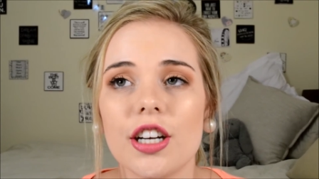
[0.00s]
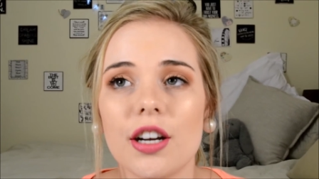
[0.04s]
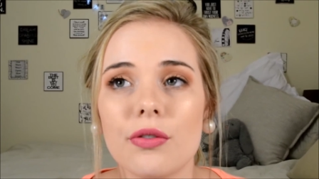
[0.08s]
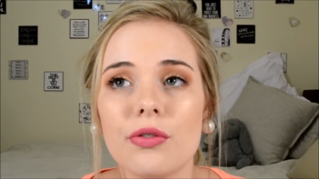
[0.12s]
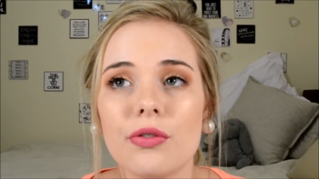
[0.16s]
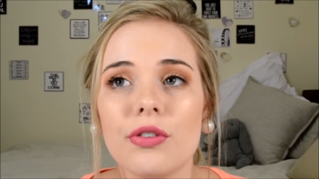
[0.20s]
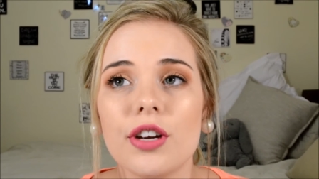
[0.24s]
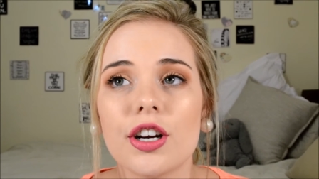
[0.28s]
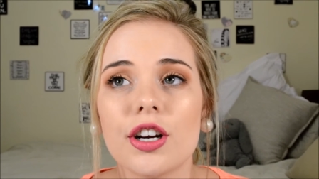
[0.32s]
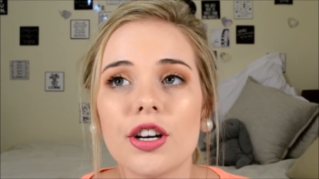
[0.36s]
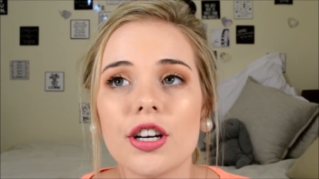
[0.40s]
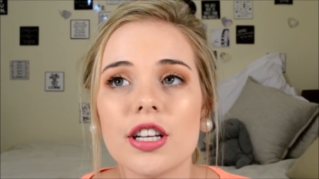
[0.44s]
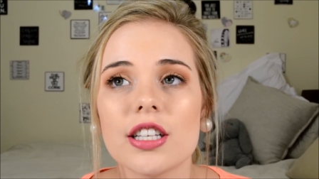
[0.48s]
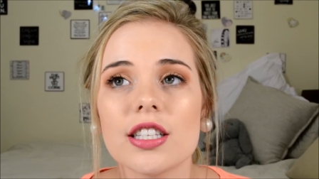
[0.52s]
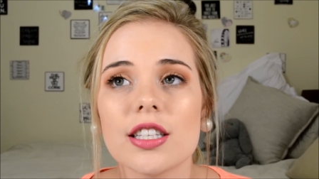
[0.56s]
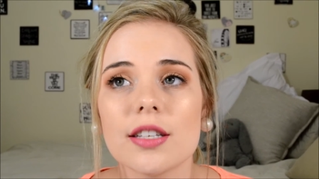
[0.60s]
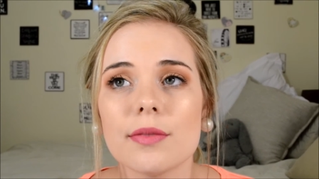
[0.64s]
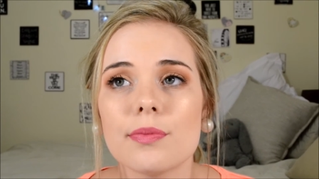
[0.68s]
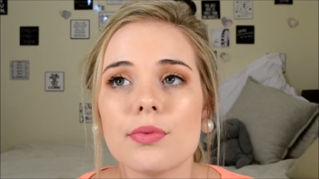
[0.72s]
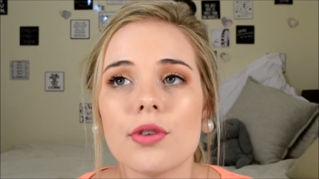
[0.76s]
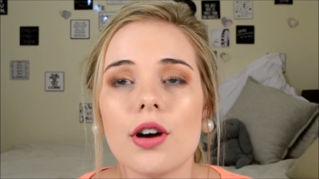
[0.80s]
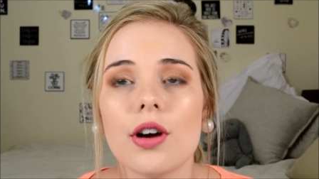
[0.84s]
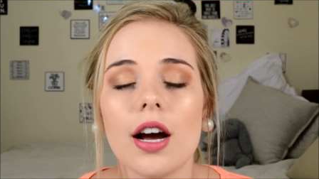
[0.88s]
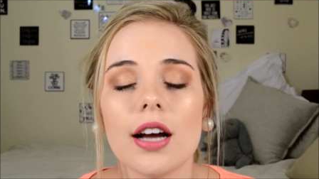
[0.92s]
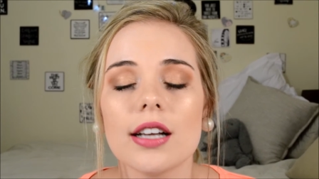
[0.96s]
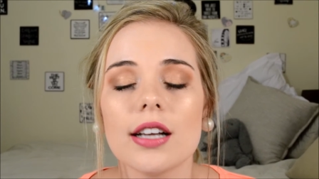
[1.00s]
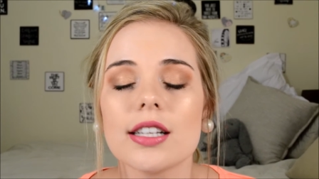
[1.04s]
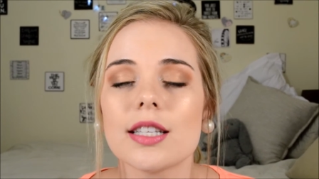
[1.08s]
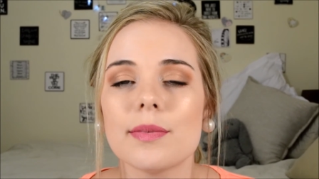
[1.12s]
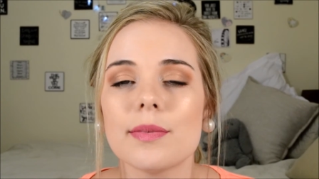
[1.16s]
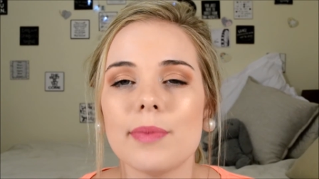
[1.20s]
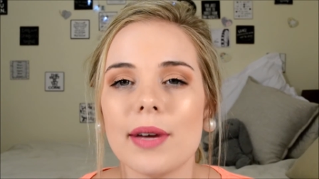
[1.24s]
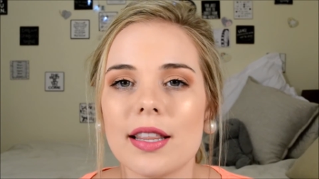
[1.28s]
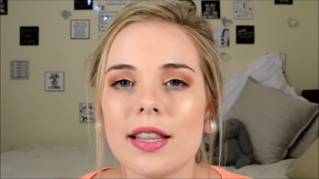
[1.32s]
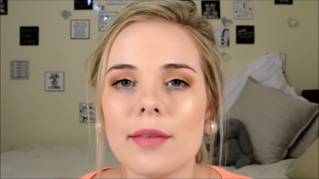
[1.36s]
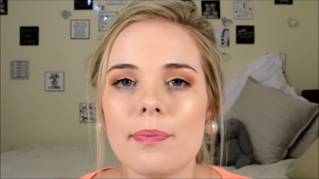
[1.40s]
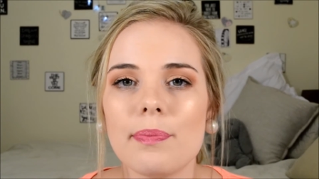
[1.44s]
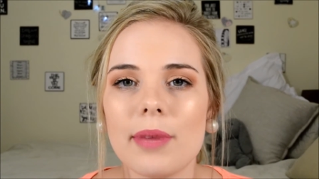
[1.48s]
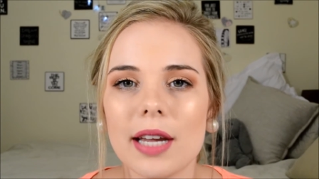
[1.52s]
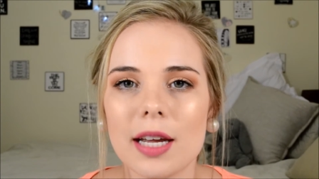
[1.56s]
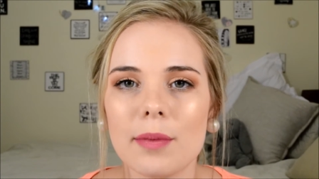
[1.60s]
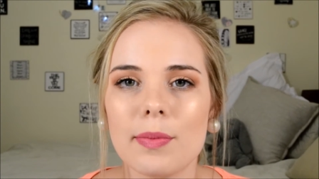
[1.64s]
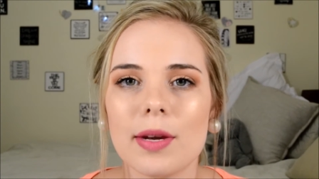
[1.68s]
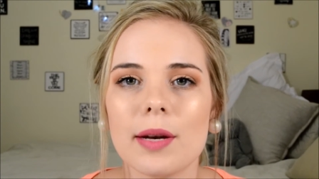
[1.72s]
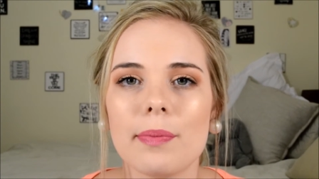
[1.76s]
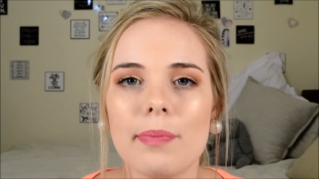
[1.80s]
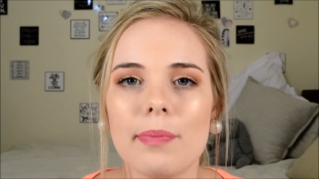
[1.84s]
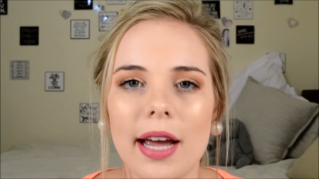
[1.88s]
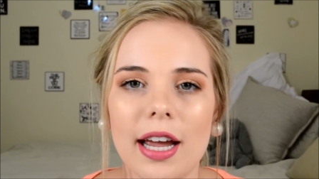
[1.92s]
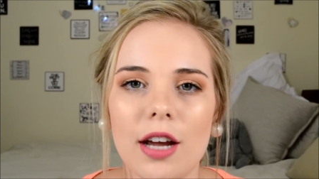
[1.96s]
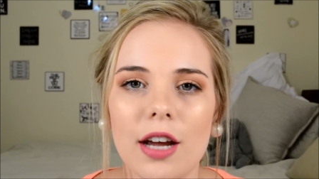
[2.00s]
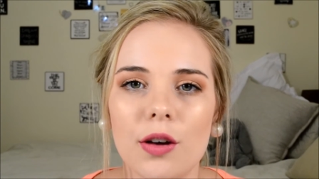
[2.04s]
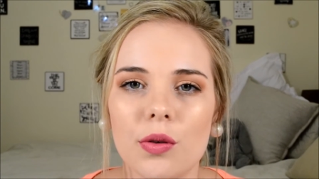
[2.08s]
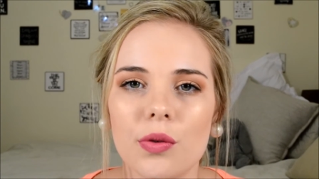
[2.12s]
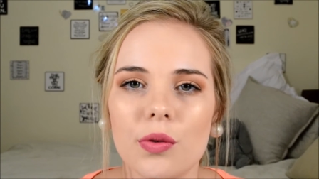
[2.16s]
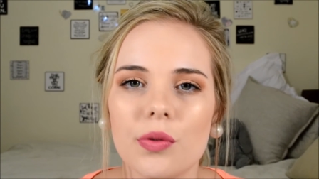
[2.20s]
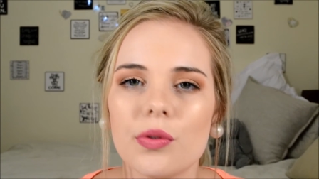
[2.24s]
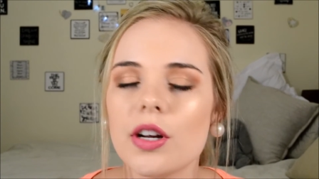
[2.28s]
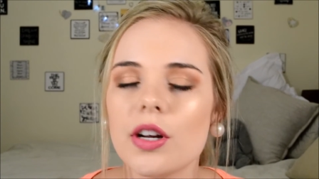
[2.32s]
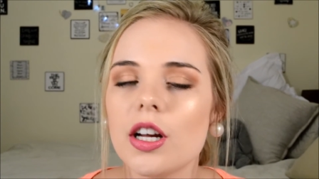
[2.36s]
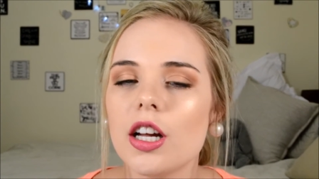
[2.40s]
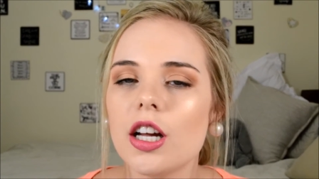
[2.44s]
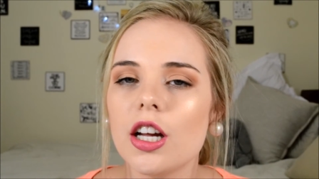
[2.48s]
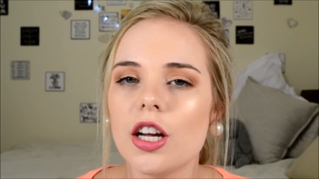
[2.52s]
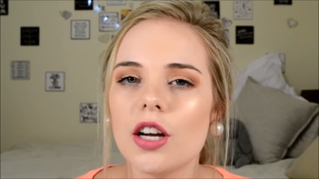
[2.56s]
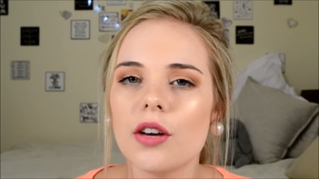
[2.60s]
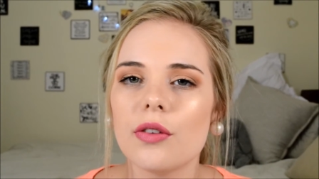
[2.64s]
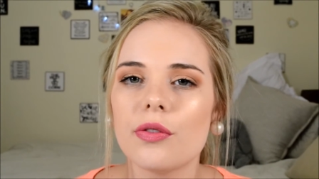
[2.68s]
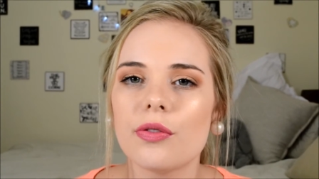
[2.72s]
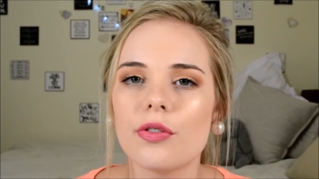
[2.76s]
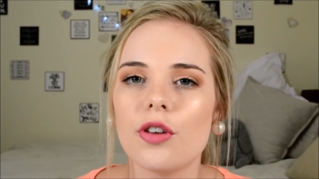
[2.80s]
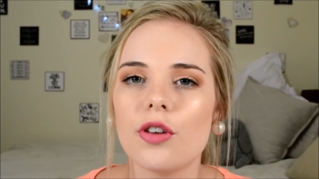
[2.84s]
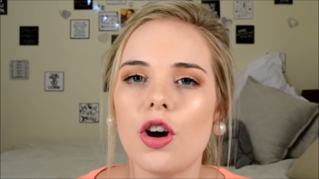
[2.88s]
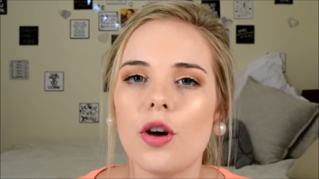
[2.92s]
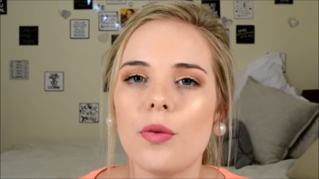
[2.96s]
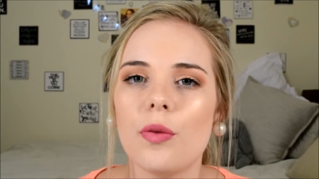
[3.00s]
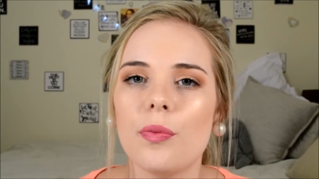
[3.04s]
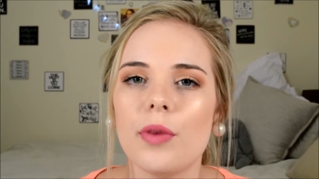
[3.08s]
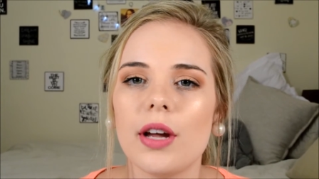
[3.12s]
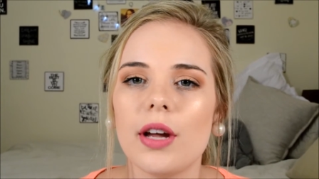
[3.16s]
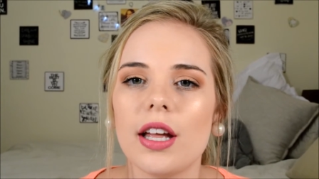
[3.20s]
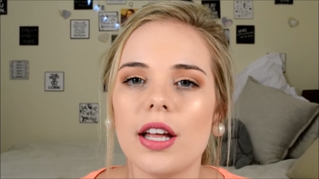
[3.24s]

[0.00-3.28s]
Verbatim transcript: I'm very surprised by the pigment payoff from